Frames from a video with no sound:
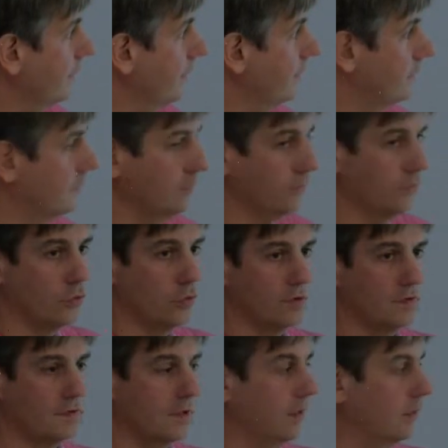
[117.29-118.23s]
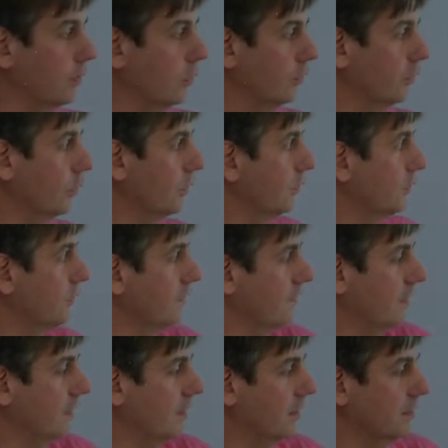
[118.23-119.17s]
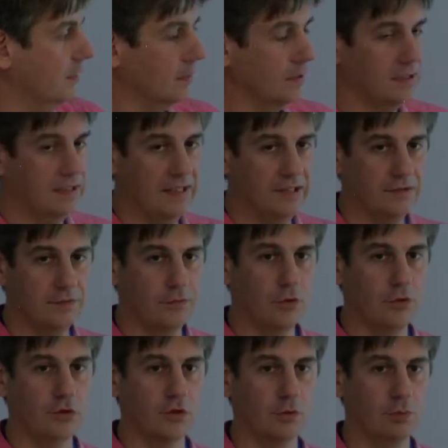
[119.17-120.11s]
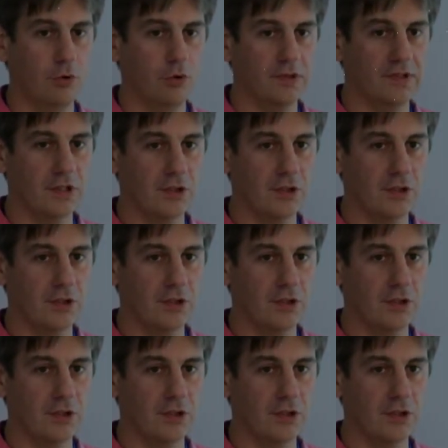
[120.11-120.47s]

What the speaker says: And there's, of course, I also want to thank CNES for the support.